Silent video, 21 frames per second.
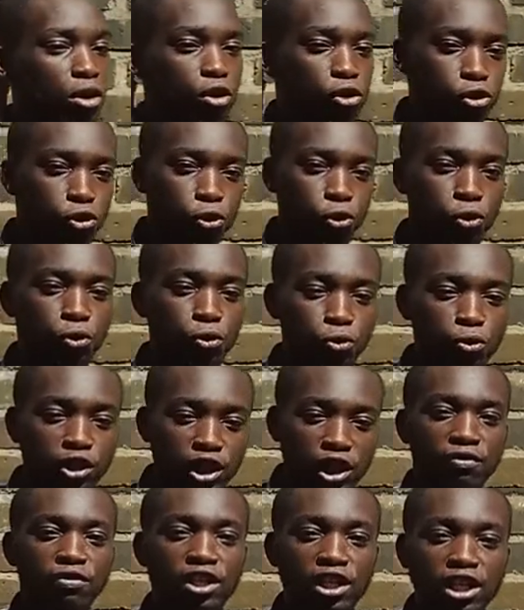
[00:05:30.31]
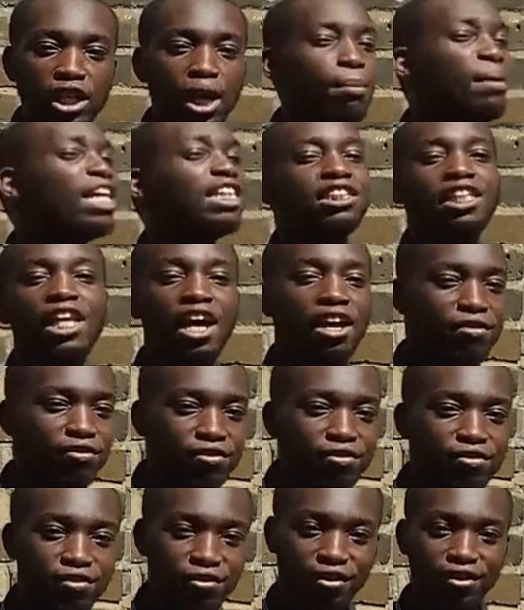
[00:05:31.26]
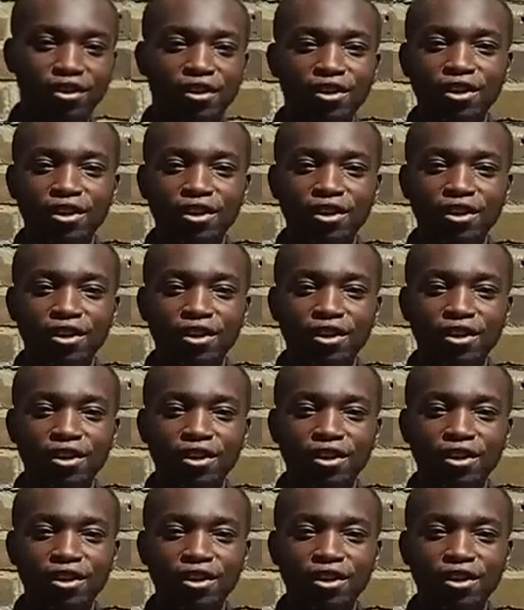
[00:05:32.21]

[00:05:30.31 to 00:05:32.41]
you living your best life.